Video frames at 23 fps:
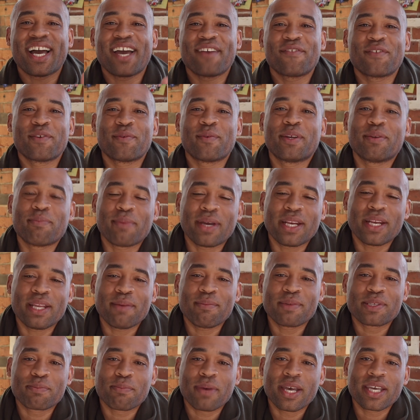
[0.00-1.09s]
everyone, my name
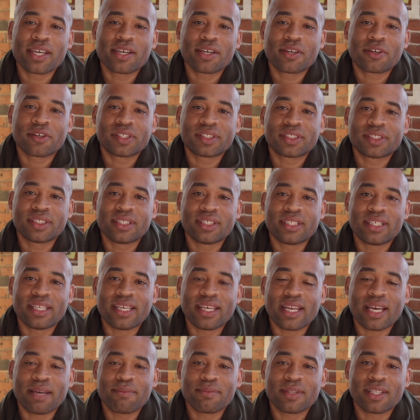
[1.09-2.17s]
is Micah Cristian
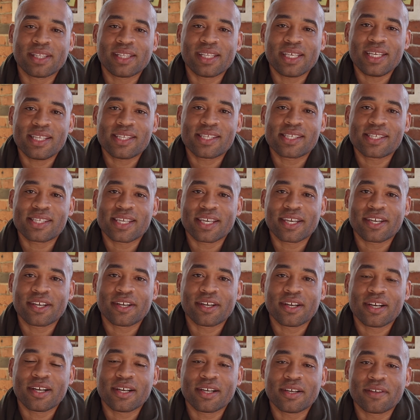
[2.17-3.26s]
and I'm the lead
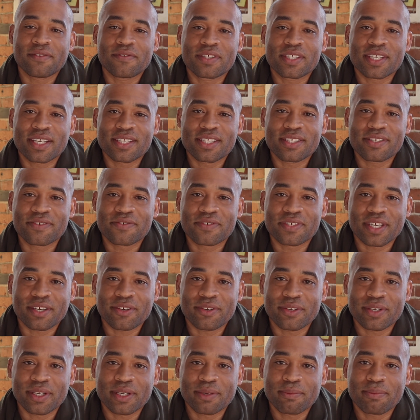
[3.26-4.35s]
singer of Sons of
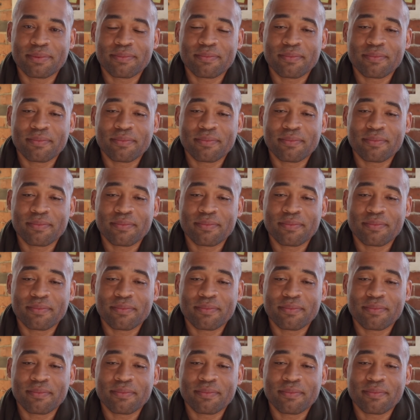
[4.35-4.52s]
Serendip.